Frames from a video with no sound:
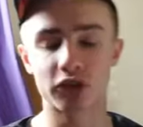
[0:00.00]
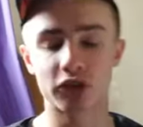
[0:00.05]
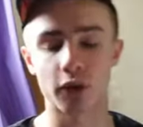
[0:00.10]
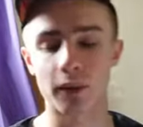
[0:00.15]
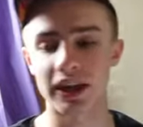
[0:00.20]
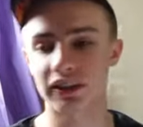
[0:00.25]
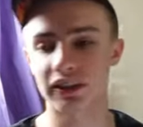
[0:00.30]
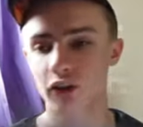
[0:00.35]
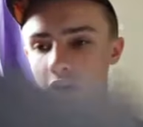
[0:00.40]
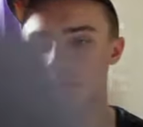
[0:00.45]

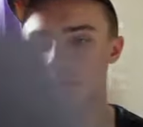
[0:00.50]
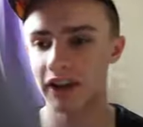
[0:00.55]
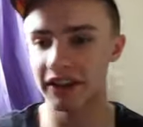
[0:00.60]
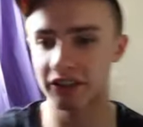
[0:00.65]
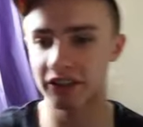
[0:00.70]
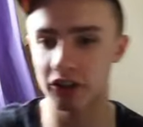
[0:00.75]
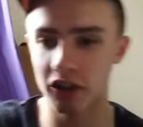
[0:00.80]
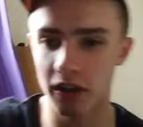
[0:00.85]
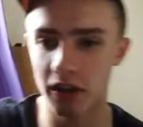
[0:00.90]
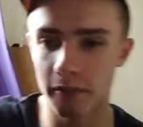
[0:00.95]
direct
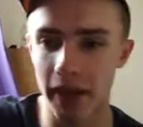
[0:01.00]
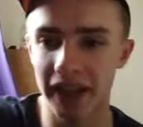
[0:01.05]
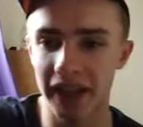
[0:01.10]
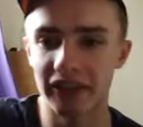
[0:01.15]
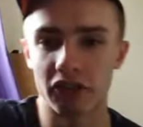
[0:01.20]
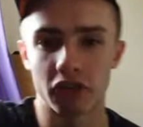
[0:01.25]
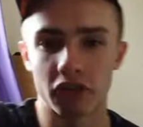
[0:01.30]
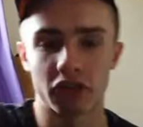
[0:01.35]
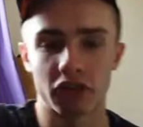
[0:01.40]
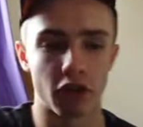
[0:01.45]

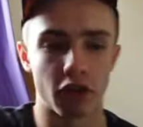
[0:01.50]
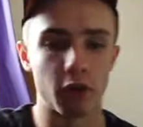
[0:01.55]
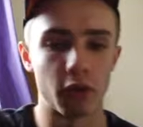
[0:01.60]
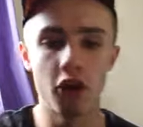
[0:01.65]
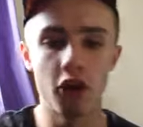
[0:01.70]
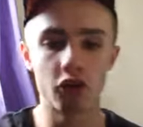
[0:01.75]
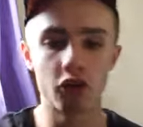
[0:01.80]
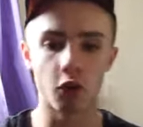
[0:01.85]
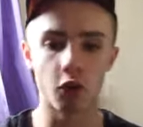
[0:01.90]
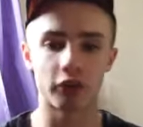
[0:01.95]
commands. So
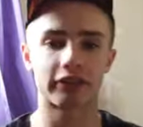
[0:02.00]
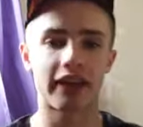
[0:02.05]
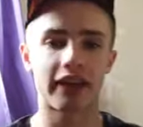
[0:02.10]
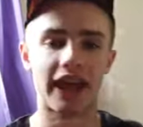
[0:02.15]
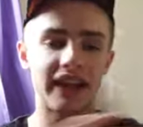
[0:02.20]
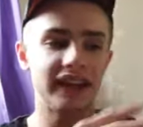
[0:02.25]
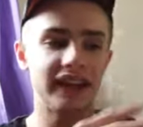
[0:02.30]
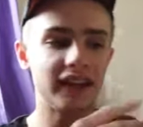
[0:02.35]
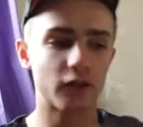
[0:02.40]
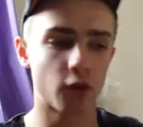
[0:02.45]
not
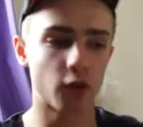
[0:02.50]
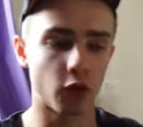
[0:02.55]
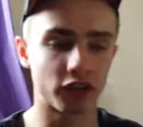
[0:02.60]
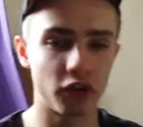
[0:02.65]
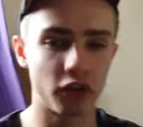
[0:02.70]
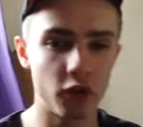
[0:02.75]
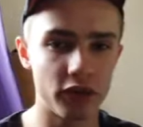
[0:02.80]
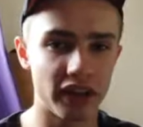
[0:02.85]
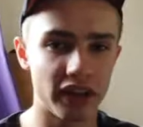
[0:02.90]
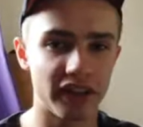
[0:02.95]
telling
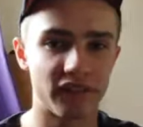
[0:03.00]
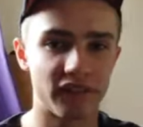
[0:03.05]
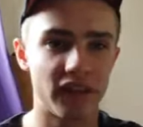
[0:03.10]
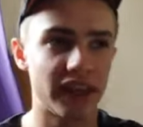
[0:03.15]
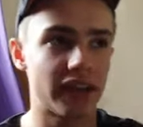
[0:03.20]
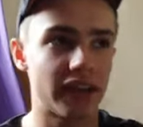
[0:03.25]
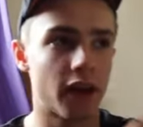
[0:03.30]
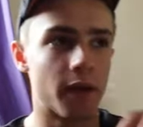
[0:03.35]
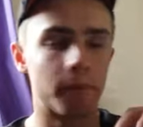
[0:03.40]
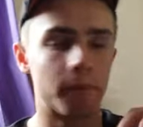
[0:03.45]

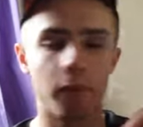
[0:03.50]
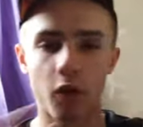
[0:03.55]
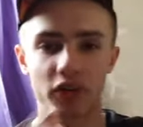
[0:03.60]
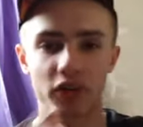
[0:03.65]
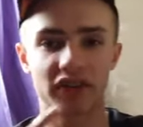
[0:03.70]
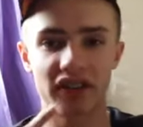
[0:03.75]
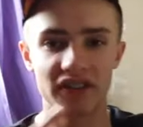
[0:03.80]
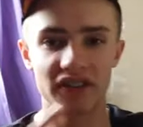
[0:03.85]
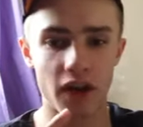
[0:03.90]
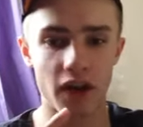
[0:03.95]
the
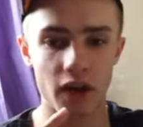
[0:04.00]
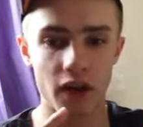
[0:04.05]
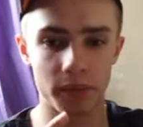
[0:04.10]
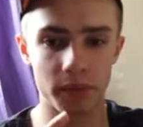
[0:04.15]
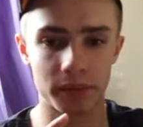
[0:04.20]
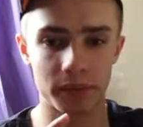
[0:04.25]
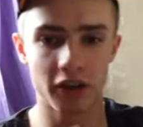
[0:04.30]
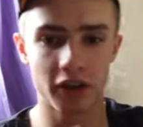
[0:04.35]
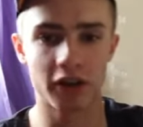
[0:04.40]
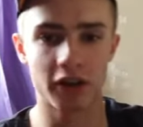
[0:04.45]
bossy
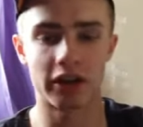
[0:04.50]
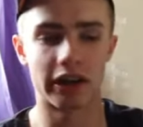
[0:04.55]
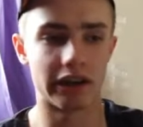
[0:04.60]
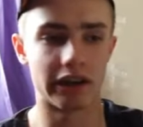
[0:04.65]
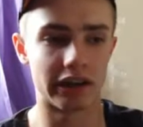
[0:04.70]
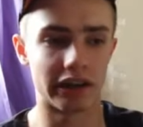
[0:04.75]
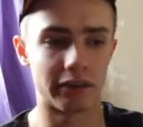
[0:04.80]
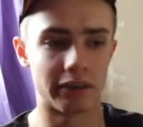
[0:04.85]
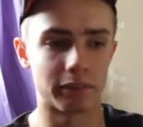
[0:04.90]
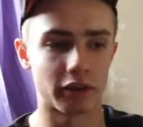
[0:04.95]
verbs
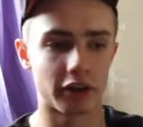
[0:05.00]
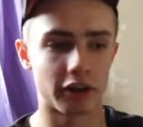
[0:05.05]
have